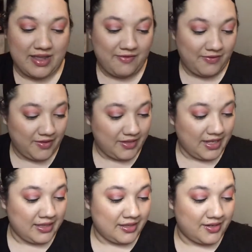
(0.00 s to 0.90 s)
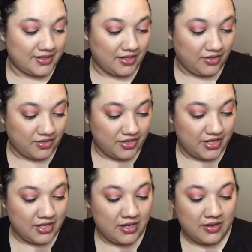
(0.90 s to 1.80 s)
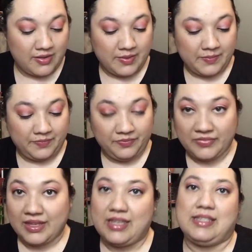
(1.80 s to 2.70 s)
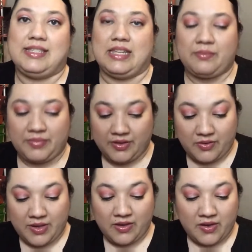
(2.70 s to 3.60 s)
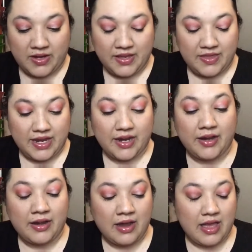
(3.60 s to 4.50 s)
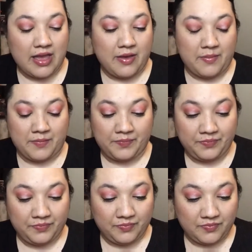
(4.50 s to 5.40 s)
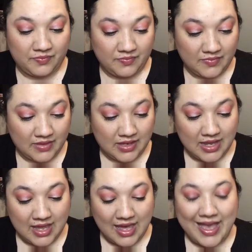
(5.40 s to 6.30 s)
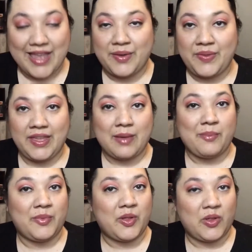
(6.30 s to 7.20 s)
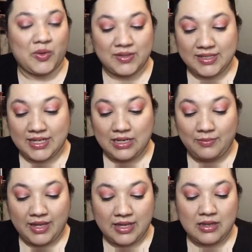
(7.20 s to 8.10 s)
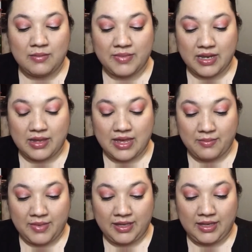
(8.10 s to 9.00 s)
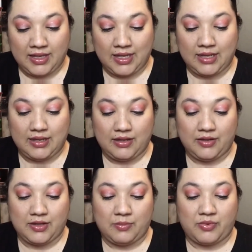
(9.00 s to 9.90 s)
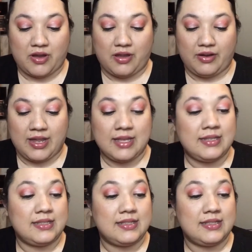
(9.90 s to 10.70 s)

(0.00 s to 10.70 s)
I feel like there's a good dip going on in there. I don't think I'm close to hitting pan, but I am making good progress.